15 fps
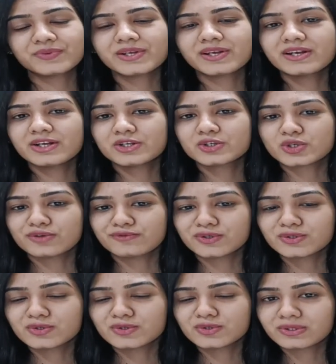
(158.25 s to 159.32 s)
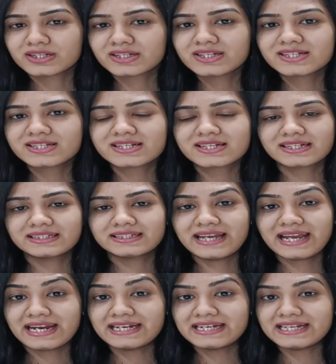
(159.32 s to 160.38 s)
So if you noticed, the
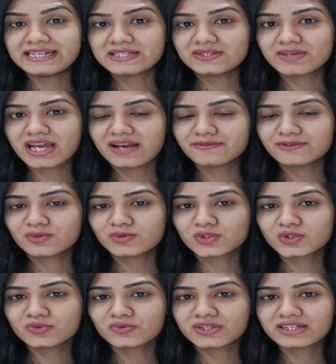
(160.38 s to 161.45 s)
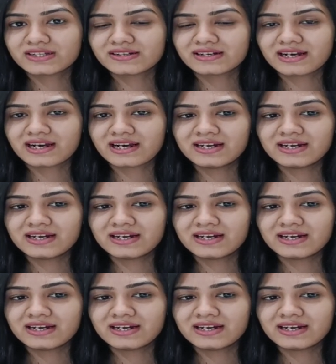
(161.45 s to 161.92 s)
endings we have used over here are